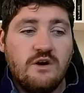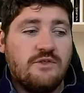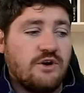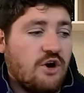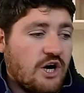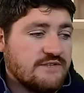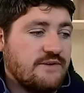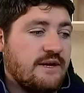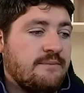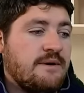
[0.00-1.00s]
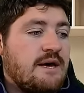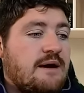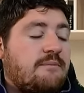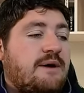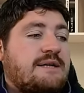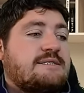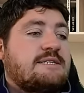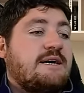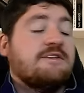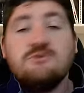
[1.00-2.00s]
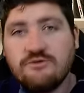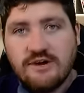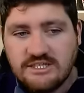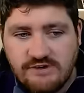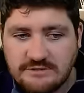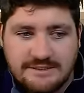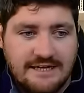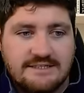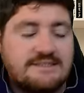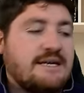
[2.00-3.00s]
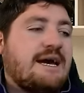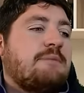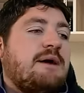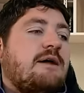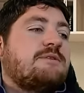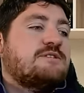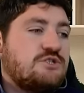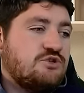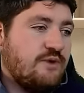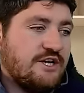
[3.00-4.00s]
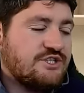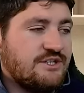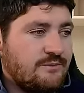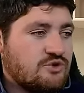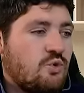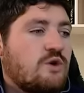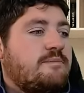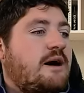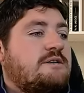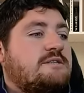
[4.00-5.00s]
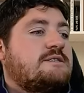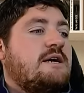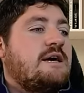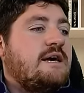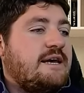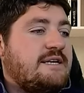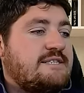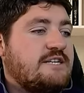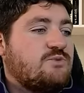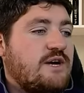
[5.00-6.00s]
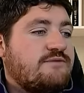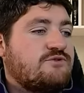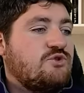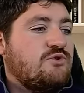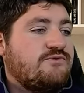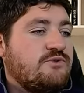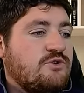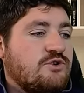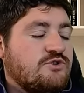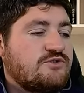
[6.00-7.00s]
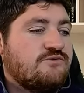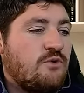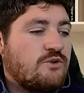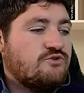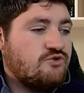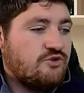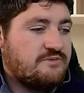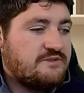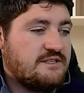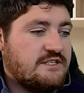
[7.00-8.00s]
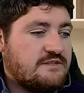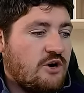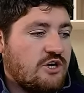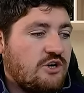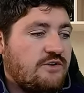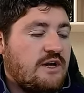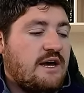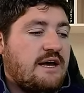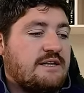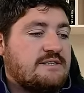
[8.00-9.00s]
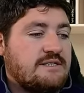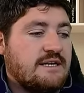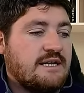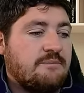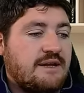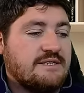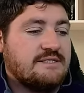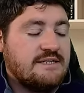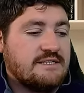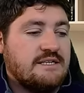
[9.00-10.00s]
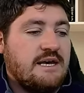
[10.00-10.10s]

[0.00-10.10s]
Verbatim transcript: the cards for him. But uh, this is what Rassie Erasmus had to say about the situation. Then we'll talk about it. He says, We have two full loose forward troops. He says, Marco and Siya can play six,